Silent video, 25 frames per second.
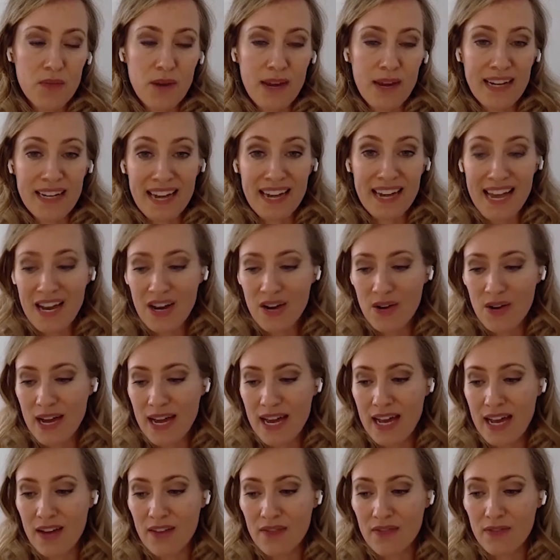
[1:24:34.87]
right now,
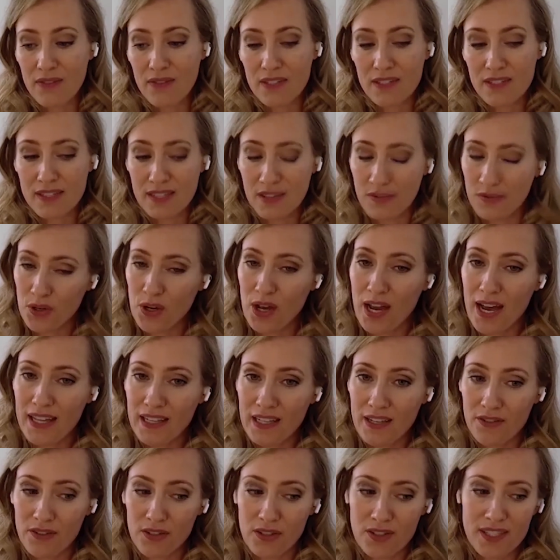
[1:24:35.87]
I have several
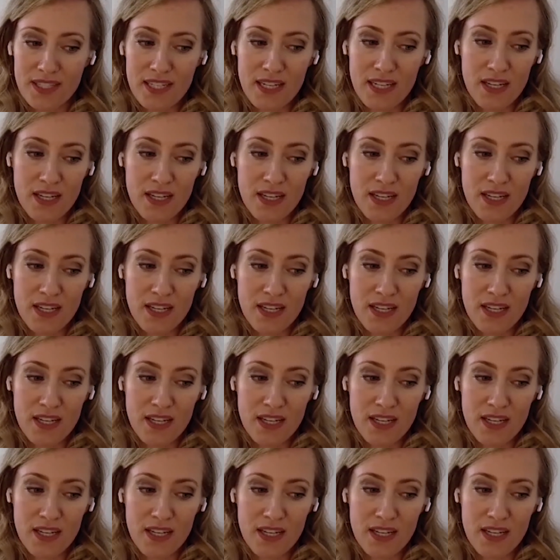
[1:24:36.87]
high-level